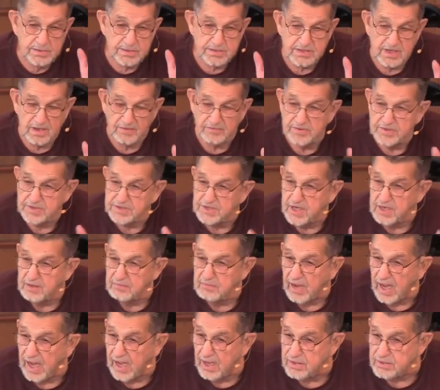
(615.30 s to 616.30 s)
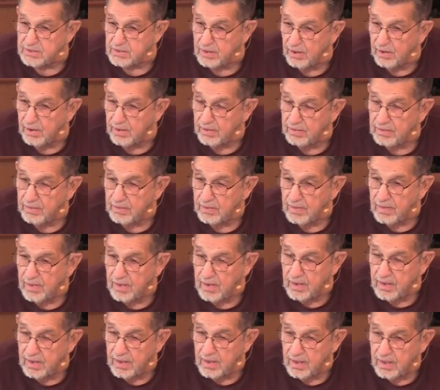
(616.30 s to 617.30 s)
17 miles long.
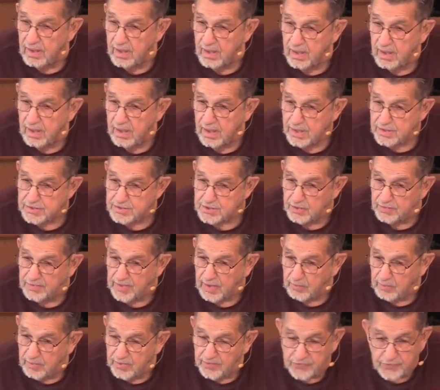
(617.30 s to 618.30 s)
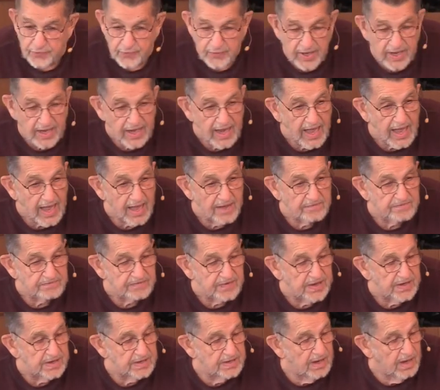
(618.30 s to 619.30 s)
So they were three and a half
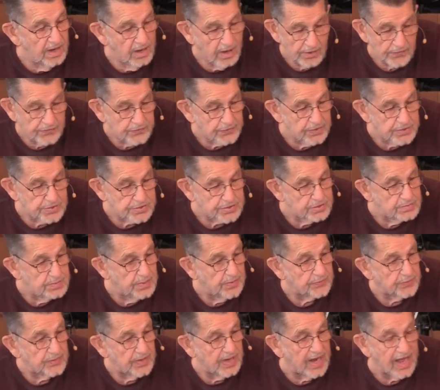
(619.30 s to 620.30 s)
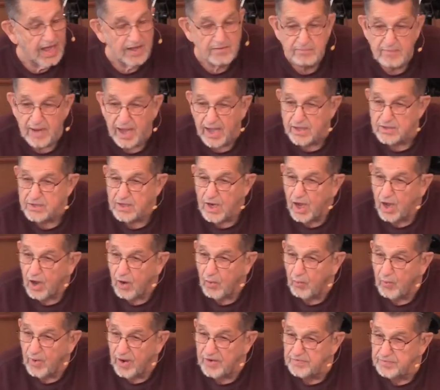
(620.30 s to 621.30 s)
feet, or three, excuse me, three and a half miles
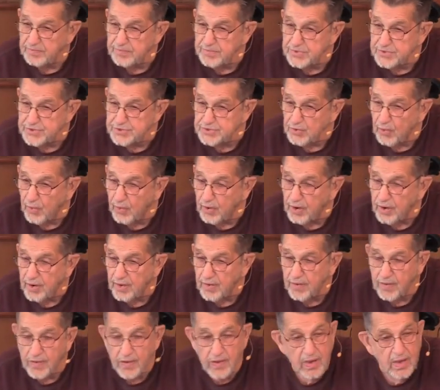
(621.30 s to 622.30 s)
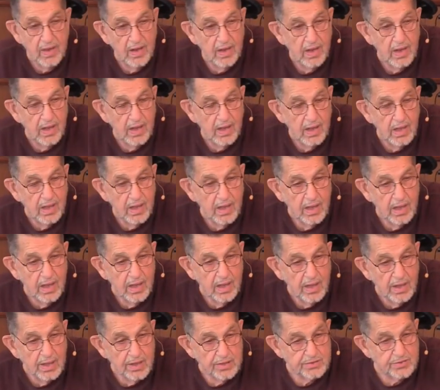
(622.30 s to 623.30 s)
away from the shore.
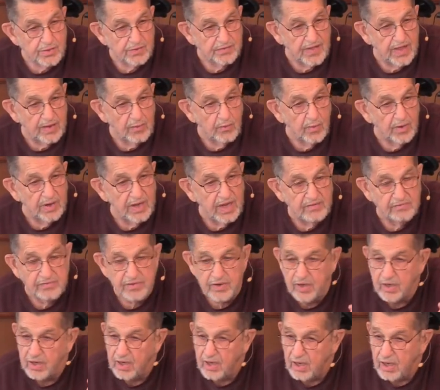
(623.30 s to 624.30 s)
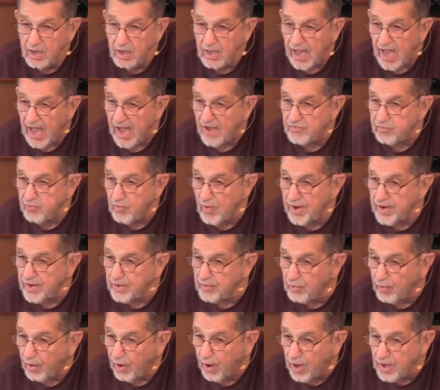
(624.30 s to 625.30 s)
So they weren't even halfway
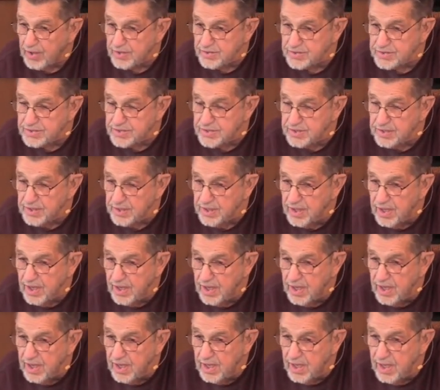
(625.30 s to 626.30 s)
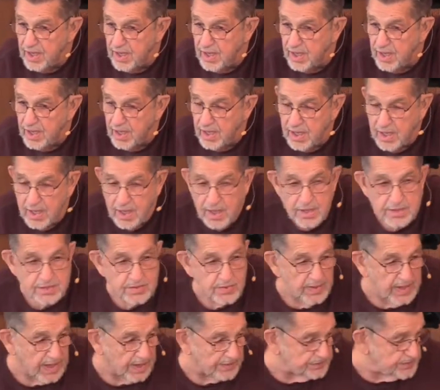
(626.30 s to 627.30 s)
across. So
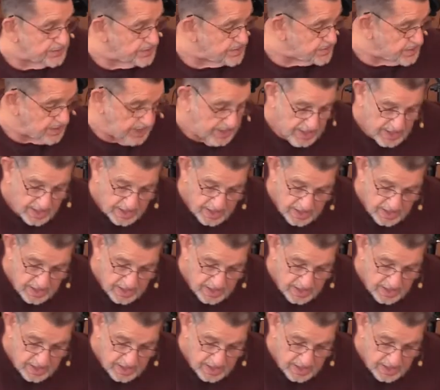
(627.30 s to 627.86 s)
we got to see